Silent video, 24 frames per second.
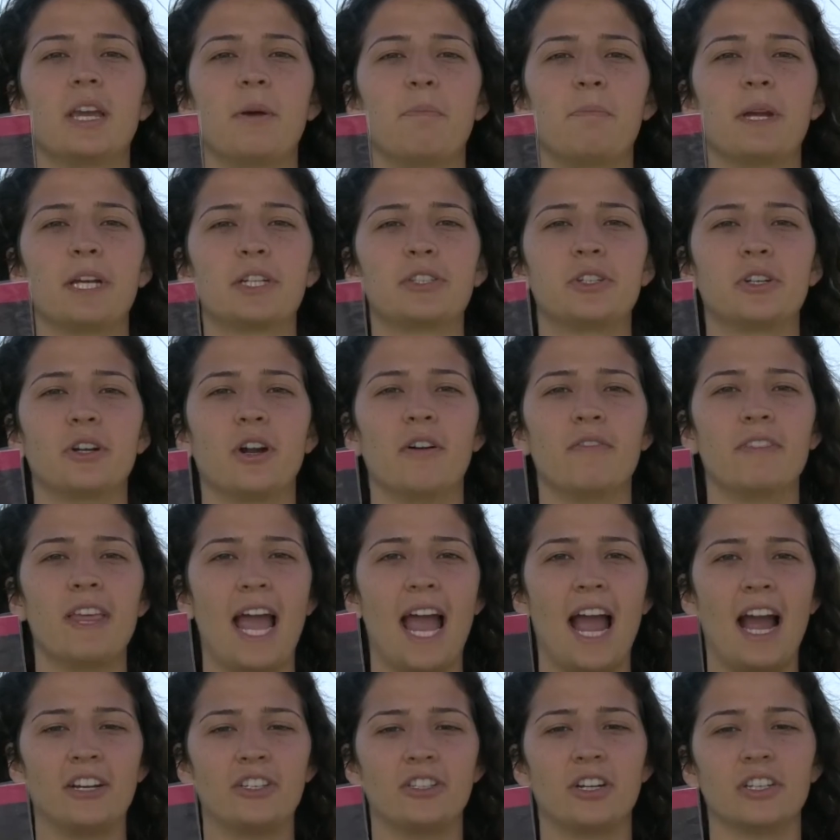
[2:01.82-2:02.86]
a picture of the
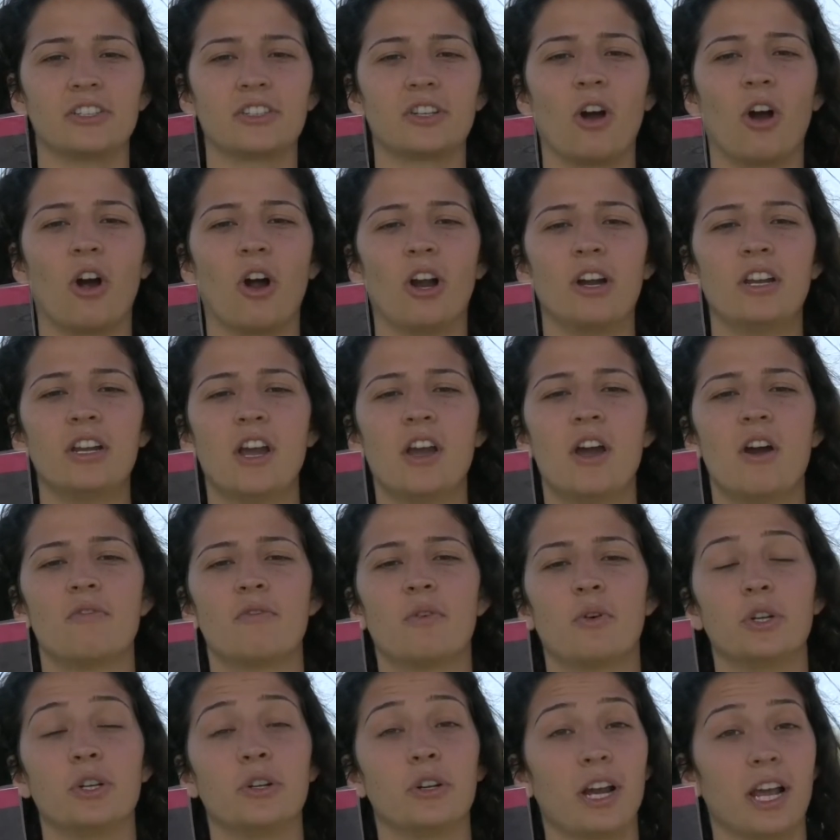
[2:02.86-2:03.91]
address card
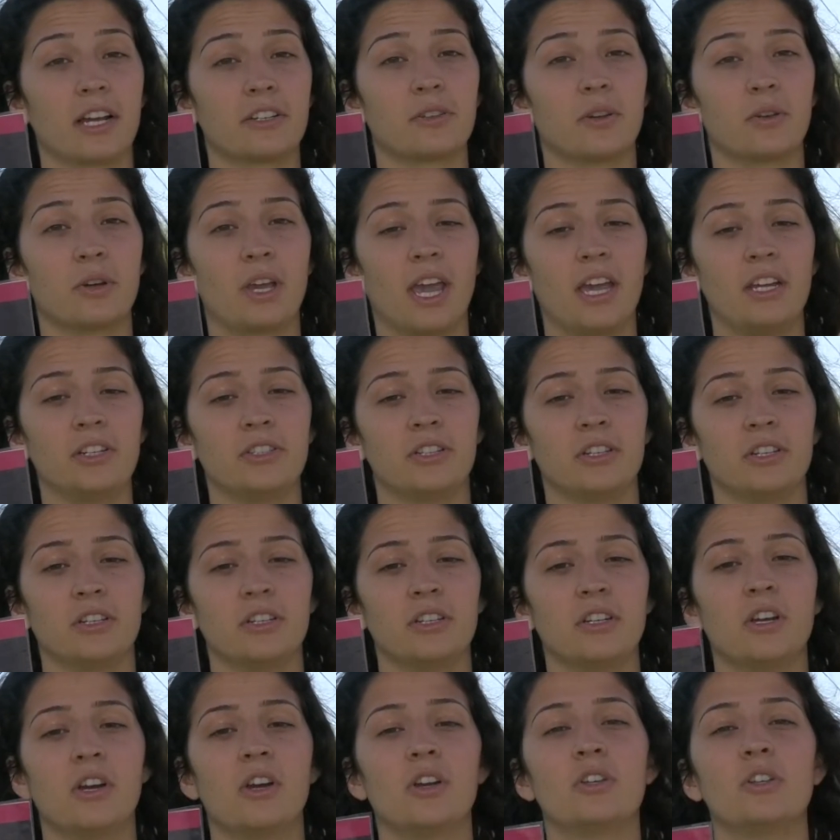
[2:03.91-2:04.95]
for your next location.
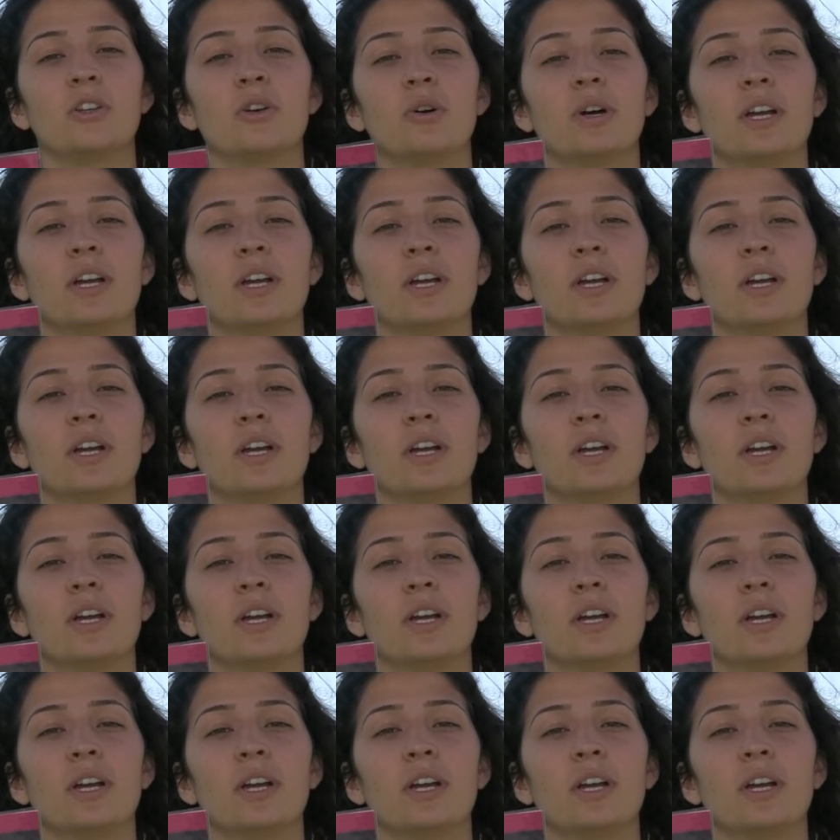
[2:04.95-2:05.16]
You'll